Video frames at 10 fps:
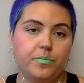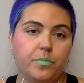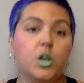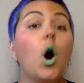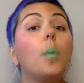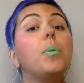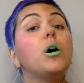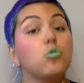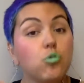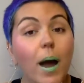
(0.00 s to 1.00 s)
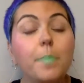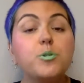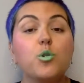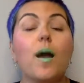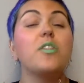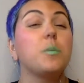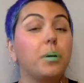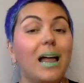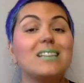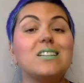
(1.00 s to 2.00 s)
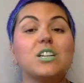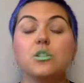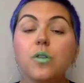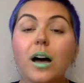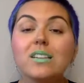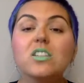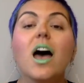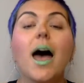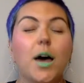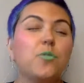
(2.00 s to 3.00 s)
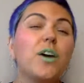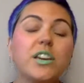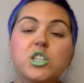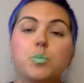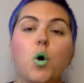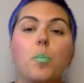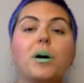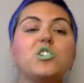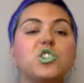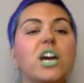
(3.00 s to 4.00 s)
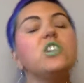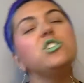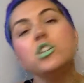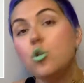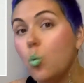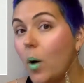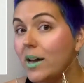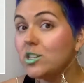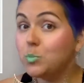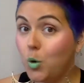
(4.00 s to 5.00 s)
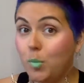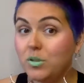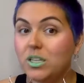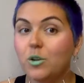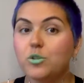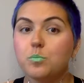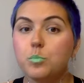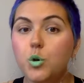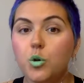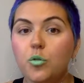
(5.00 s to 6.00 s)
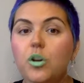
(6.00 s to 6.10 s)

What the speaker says: The copper wrapped around the plastic device affects sperm by changing the way sperm cells move,